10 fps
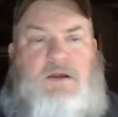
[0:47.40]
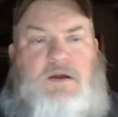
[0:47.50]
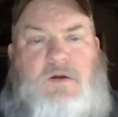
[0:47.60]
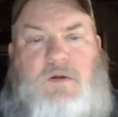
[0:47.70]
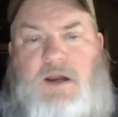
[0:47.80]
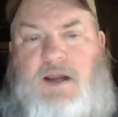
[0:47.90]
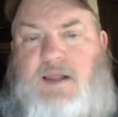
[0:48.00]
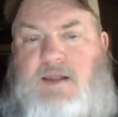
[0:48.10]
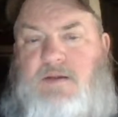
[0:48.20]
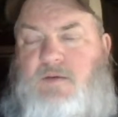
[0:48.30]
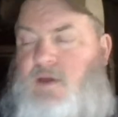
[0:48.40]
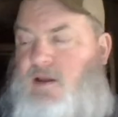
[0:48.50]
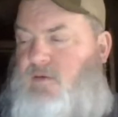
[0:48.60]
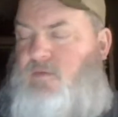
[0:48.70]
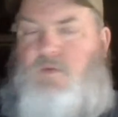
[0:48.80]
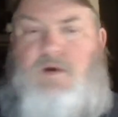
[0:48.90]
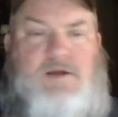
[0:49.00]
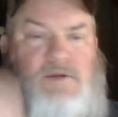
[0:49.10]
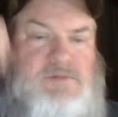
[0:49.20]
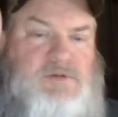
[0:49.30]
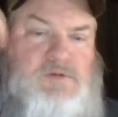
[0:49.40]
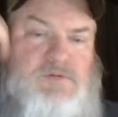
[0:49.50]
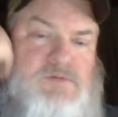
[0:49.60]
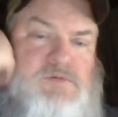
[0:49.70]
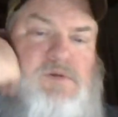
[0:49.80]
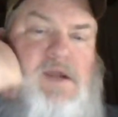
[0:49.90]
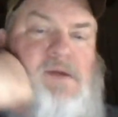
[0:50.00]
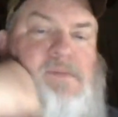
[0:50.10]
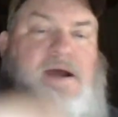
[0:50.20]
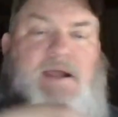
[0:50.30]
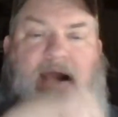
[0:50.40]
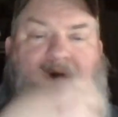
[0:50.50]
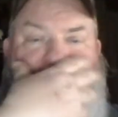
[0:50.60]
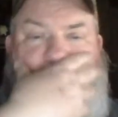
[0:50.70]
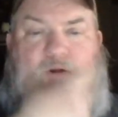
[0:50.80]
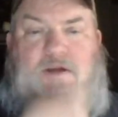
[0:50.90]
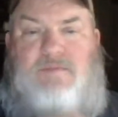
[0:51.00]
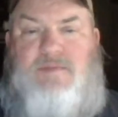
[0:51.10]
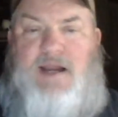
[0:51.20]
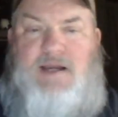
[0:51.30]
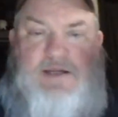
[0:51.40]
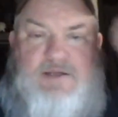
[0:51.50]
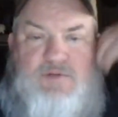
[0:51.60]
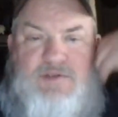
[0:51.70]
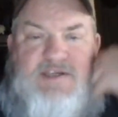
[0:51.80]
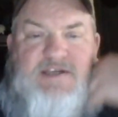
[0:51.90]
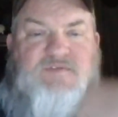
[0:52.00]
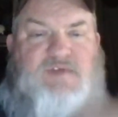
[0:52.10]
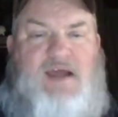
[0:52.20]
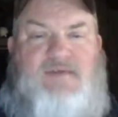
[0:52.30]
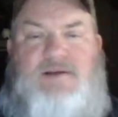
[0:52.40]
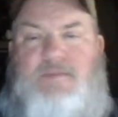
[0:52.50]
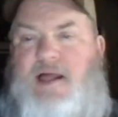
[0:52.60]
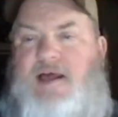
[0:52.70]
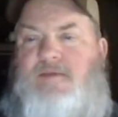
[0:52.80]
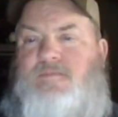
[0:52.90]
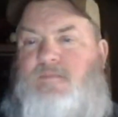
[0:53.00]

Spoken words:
Alrighty, well, welcome to my live stream, Daddy Duck 365 in the blind.